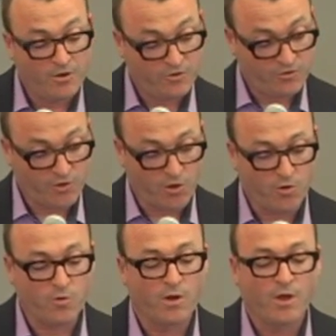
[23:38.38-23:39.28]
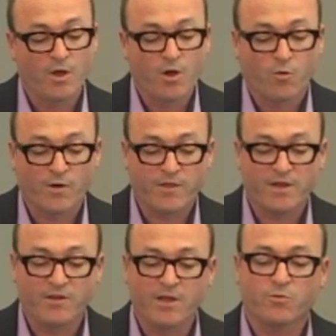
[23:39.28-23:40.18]
So what
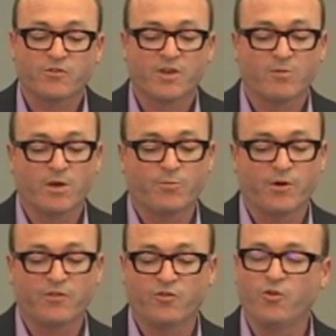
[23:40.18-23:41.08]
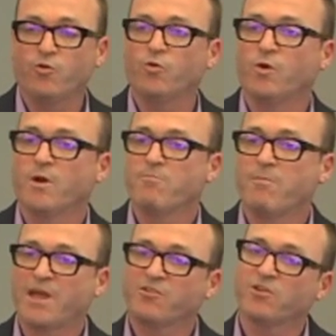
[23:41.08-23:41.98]
they did was come up with two
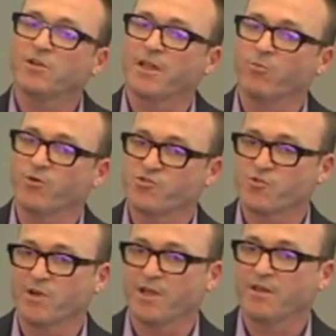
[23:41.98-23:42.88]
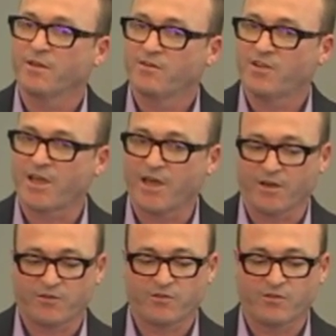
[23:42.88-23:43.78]
mental imagery
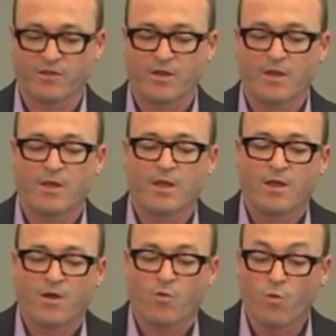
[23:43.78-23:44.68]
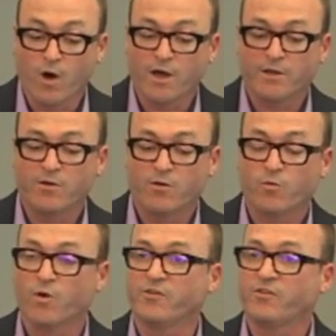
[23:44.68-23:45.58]
tasks. One
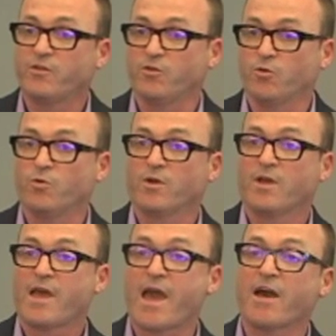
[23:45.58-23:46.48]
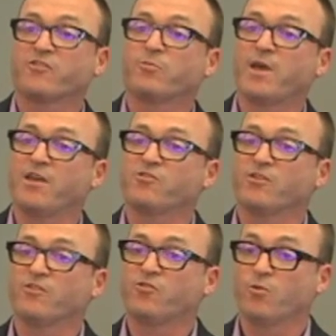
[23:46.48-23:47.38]
was to ask
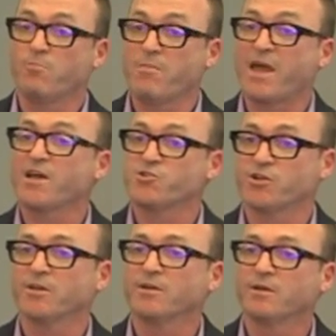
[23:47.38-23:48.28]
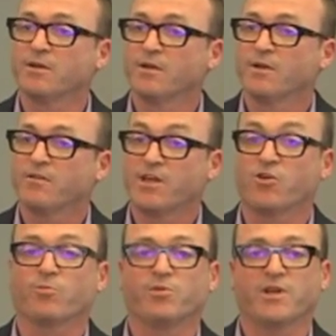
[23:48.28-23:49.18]
patients to imagine that
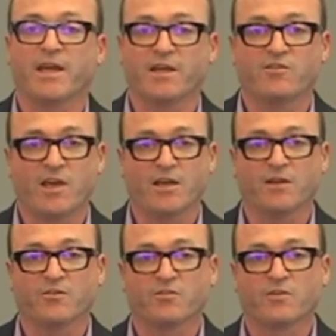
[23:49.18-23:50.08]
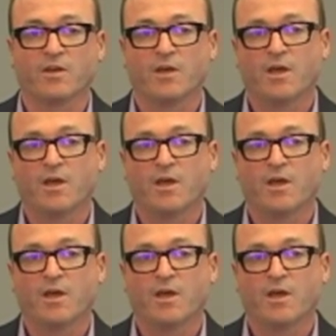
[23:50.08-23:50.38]
you're playing tennis.